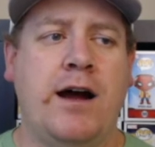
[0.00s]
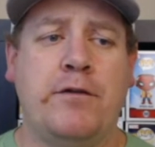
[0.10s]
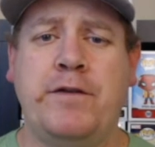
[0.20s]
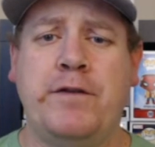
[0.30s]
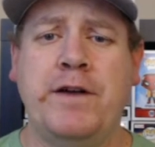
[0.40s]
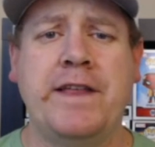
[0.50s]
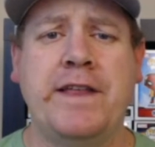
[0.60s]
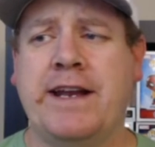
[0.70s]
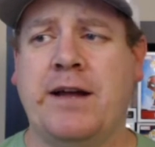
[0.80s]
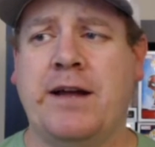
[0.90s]
Fifth
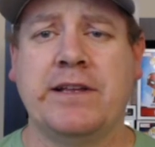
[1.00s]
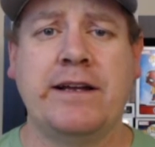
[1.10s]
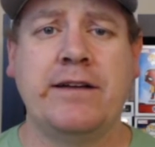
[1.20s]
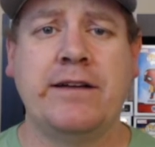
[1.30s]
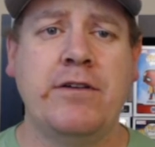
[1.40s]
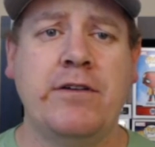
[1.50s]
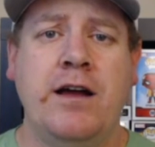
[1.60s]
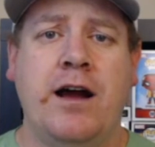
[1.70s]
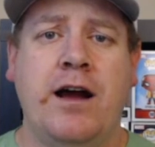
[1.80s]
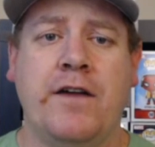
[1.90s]
inning, I believe,
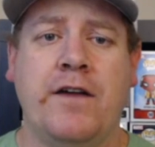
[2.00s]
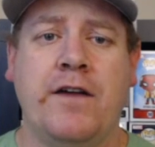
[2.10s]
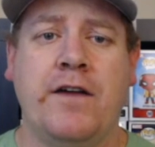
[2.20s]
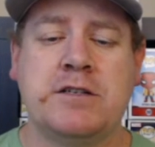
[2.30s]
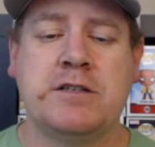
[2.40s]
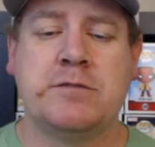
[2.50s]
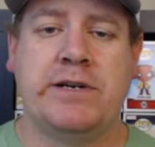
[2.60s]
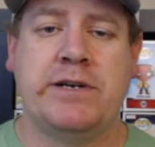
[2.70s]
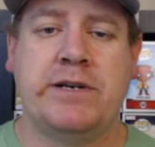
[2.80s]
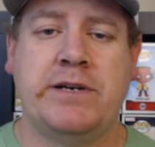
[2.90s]
the Mariners
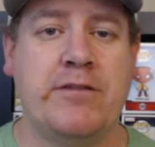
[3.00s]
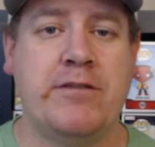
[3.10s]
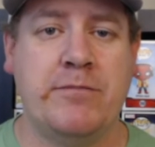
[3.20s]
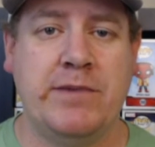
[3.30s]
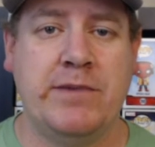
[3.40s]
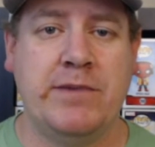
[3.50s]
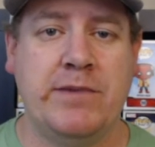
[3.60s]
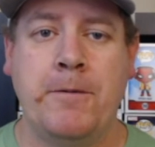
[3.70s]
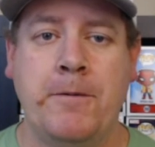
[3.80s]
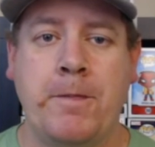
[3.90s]
pitcher, Kevin
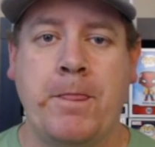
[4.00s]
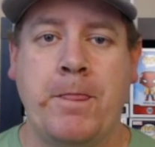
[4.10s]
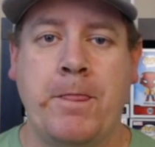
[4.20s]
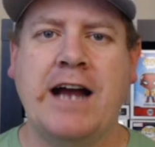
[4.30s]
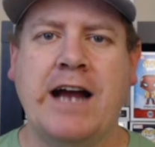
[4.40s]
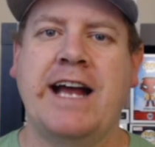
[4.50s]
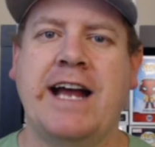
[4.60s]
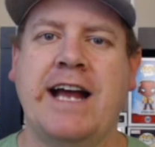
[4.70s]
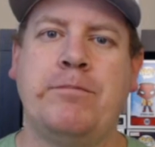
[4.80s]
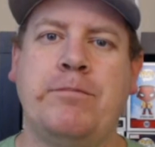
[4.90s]
Millwood, actually
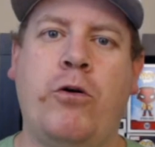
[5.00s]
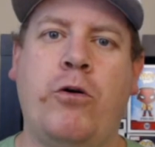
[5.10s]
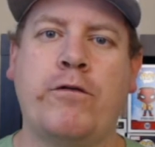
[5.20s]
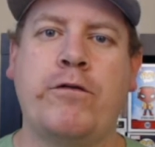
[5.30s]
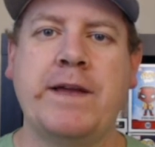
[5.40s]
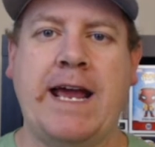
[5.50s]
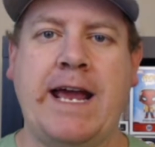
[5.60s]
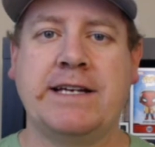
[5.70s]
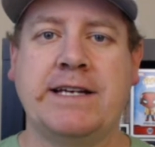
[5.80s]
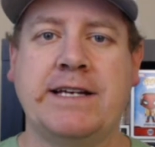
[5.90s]
had to get pulled from the
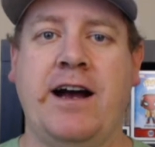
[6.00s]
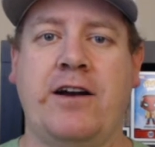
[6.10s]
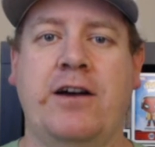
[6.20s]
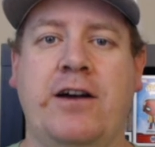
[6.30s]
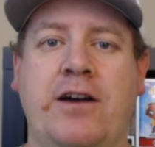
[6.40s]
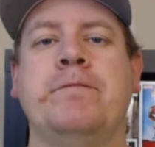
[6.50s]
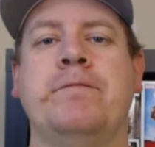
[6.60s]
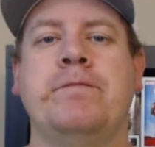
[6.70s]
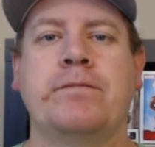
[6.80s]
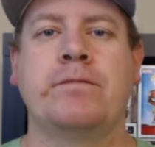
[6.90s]
game because he got hurt.
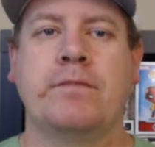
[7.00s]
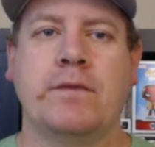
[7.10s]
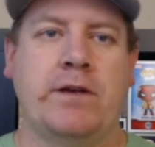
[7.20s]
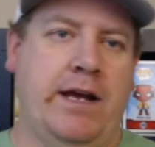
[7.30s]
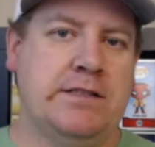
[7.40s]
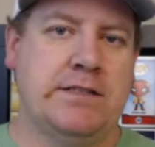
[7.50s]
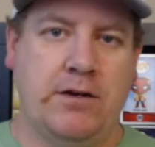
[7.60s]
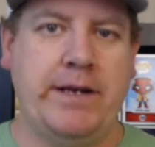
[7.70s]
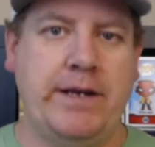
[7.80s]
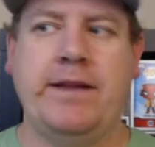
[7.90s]
Okay,
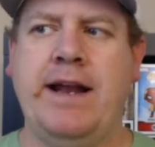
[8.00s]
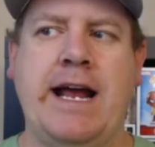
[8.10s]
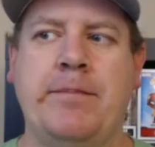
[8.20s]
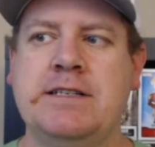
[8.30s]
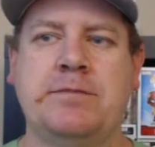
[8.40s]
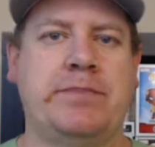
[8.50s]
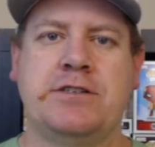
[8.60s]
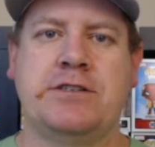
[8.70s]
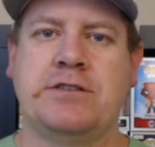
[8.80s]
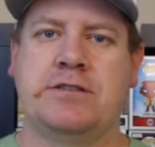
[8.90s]
so, that happens.
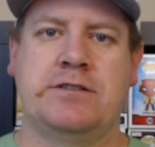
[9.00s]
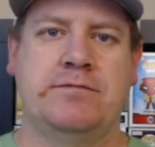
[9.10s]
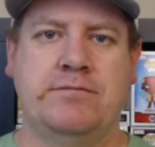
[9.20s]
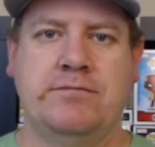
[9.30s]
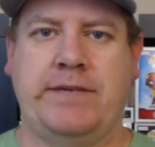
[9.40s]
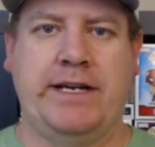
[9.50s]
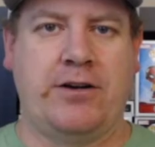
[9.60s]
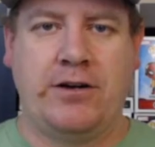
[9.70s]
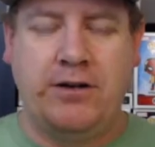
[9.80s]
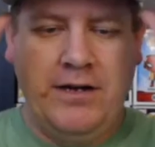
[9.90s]
Pitchers get
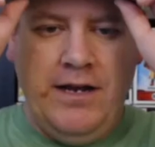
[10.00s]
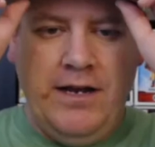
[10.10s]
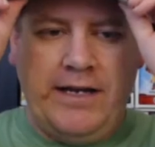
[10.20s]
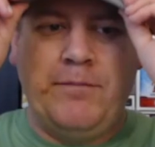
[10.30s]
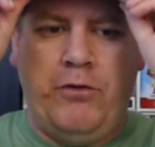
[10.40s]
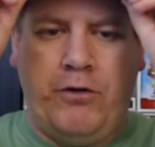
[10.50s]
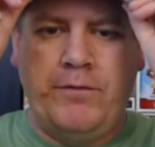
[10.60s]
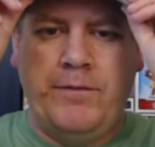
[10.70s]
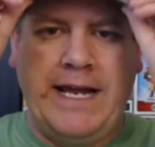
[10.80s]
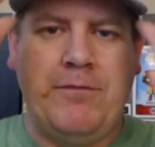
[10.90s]
hurt, get pulled
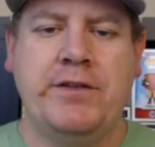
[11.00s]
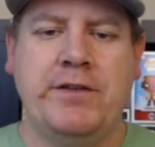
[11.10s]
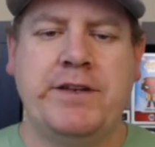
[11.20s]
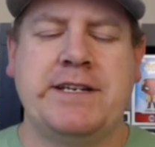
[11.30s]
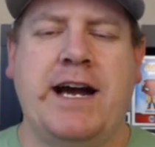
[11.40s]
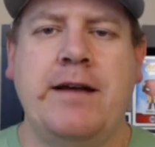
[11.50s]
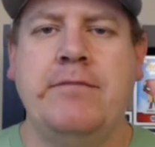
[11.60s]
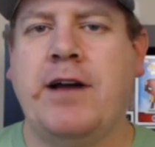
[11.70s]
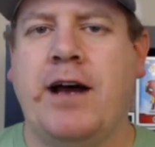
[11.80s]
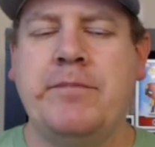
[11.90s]
from the game all the
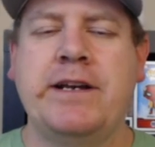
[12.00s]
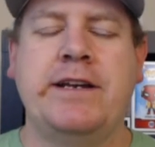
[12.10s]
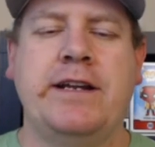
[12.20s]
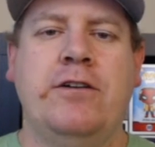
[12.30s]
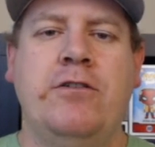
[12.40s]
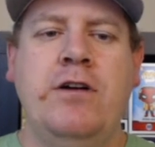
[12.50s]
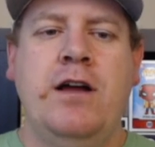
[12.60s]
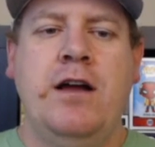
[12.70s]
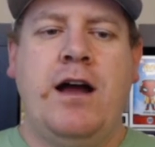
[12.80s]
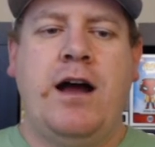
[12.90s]
time, not a big deal.
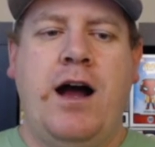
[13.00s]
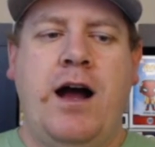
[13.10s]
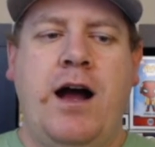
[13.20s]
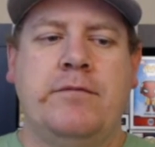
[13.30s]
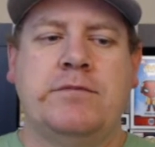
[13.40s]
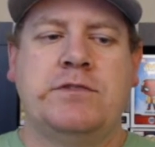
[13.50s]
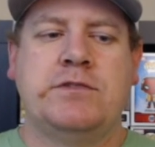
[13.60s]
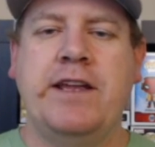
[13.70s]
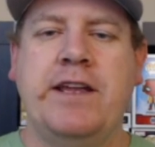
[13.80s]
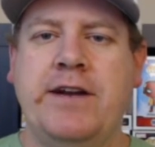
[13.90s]
So they
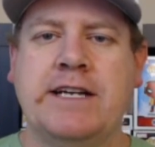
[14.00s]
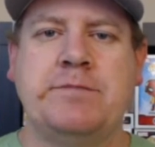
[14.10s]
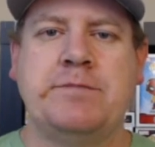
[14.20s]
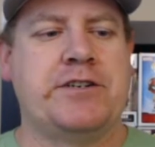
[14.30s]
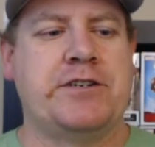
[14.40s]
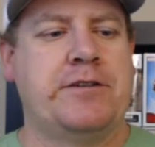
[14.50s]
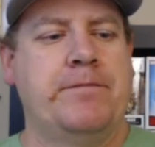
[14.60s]
bring their next pitcher,